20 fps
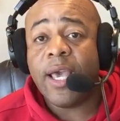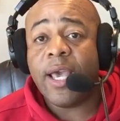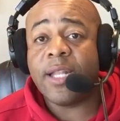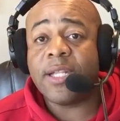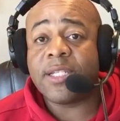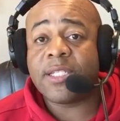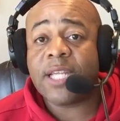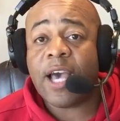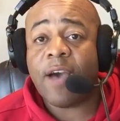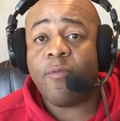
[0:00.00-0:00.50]
in
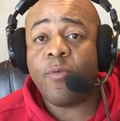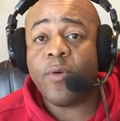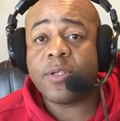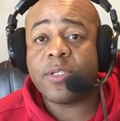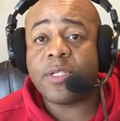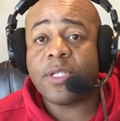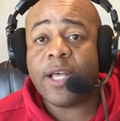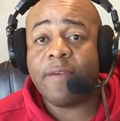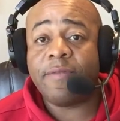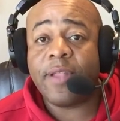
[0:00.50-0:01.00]
the
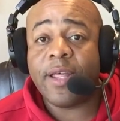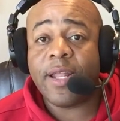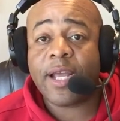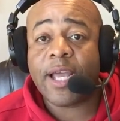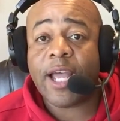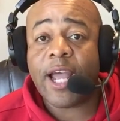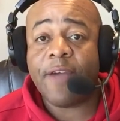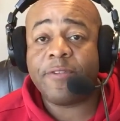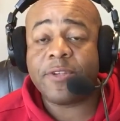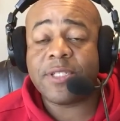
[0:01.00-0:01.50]
Southwestern Athletic
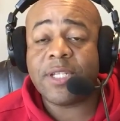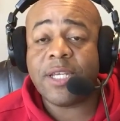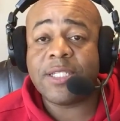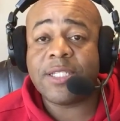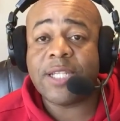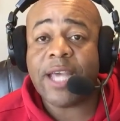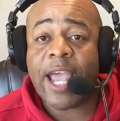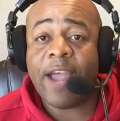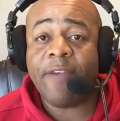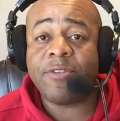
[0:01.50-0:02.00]
Conference.
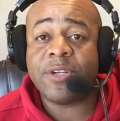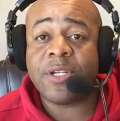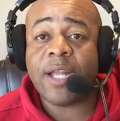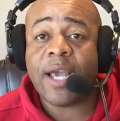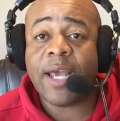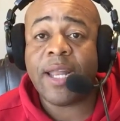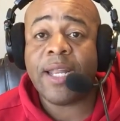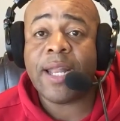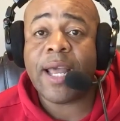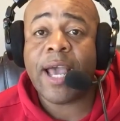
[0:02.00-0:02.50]
He's averaging
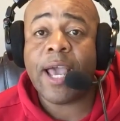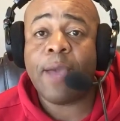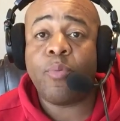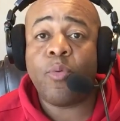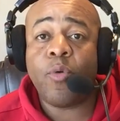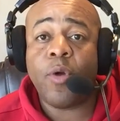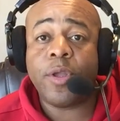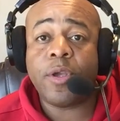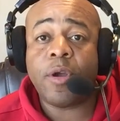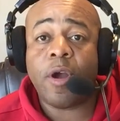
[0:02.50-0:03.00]
99
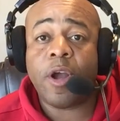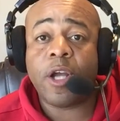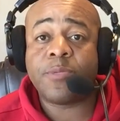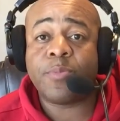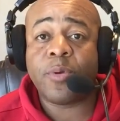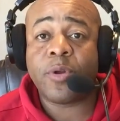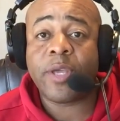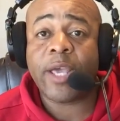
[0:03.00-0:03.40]
point yards per